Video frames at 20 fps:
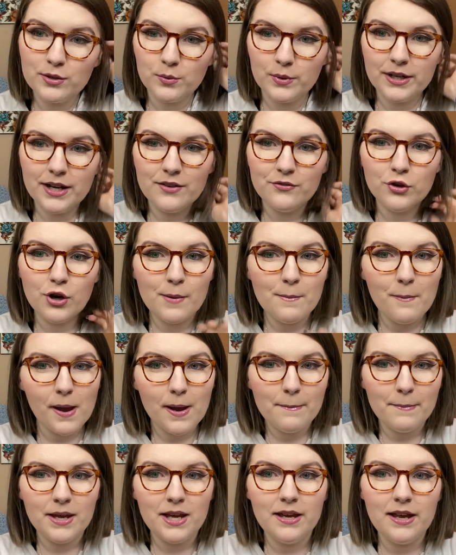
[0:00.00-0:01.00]
whatever it may
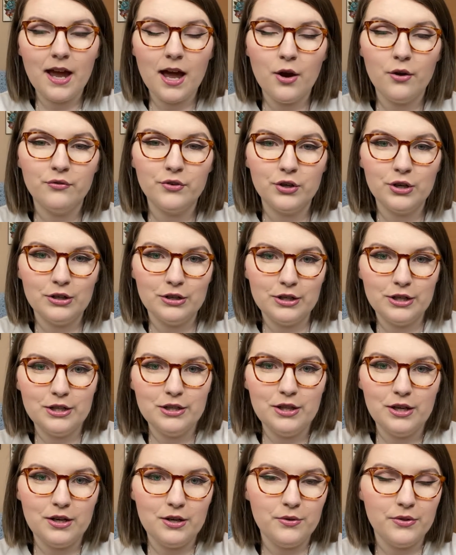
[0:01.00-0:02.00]
be, however dirty
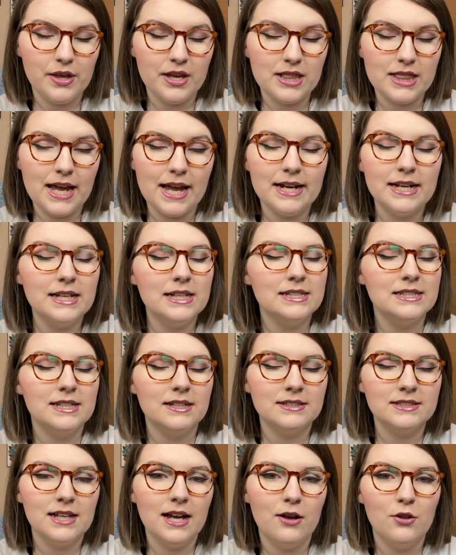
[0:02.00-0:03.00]
that you think that is,
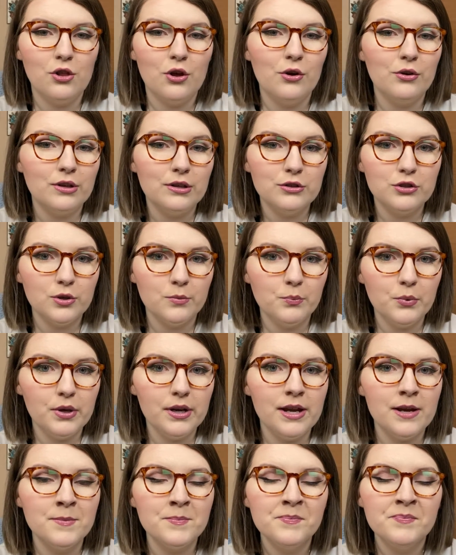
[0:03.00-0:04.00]
that's how long you should put
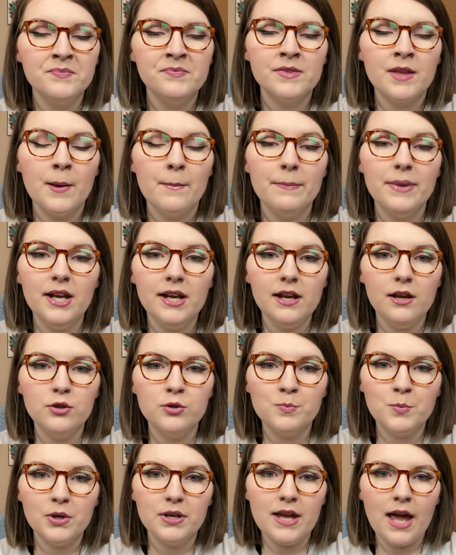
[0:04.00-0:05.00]
it. But it goes
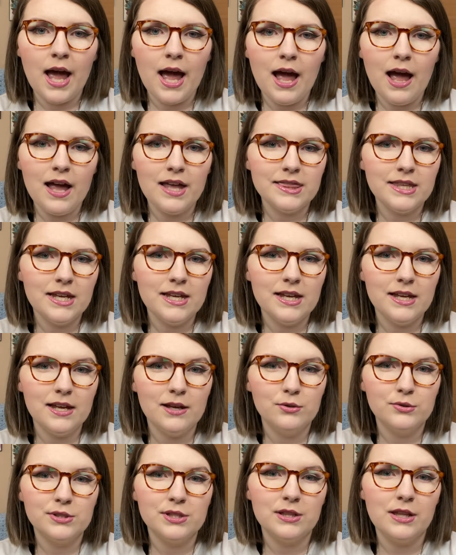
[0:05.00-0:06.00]
pretty high. I think it
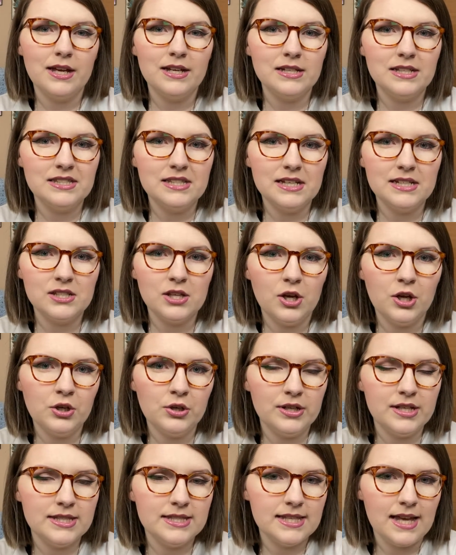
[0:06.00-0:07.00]
goes to like
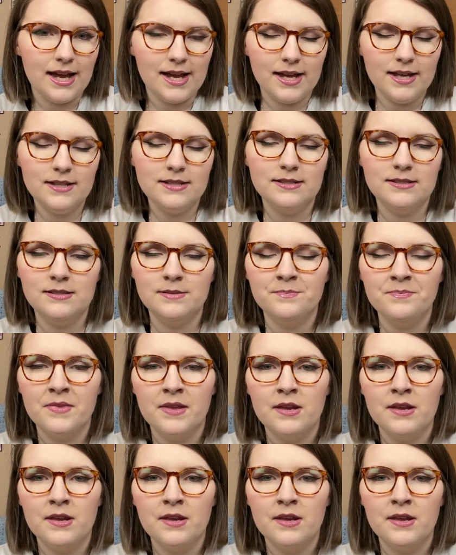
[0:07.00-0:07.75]
600 seconds.